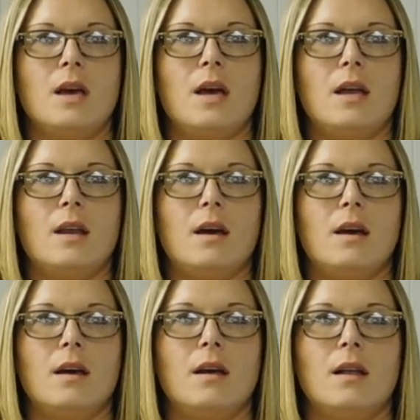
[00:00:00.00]

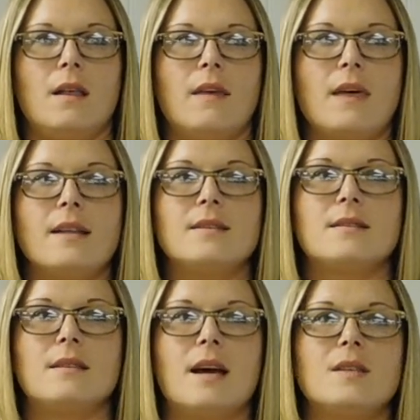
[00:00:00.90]
and like
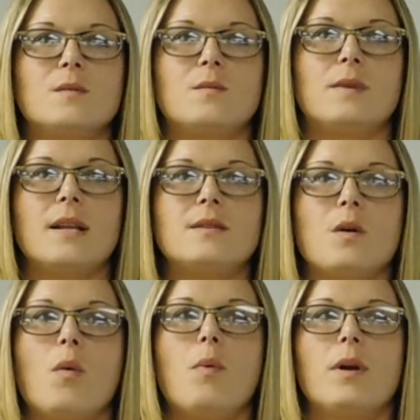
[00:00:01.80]
that's the
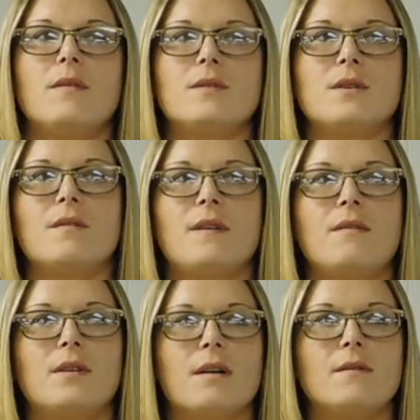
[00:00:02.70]
whole point of a
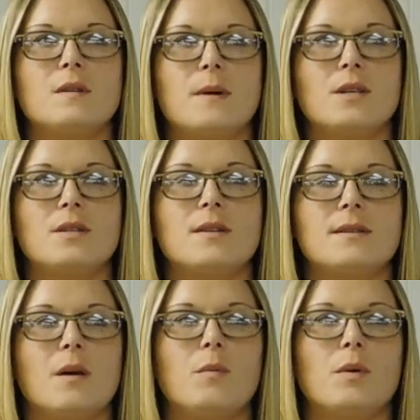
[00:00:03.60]
certified recovery
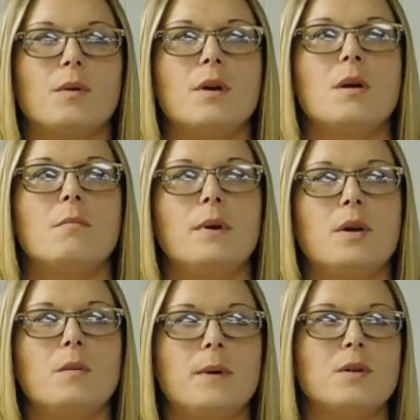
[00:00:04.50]
specialist. Like, we're
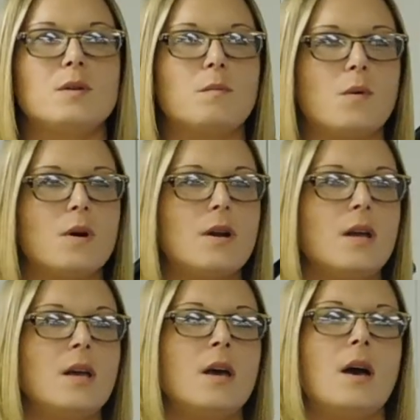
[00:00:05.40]
peer-to-peer support.
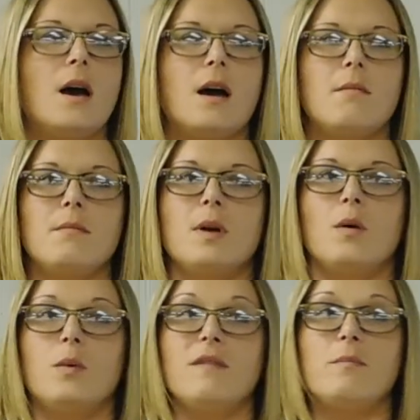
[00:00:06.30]

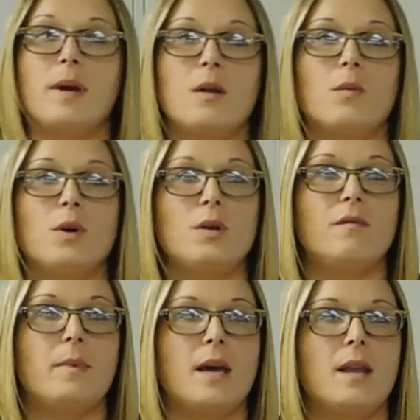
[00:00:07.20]
We've been where
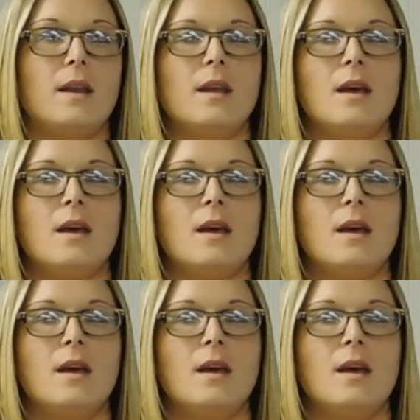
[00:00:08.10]
you've been.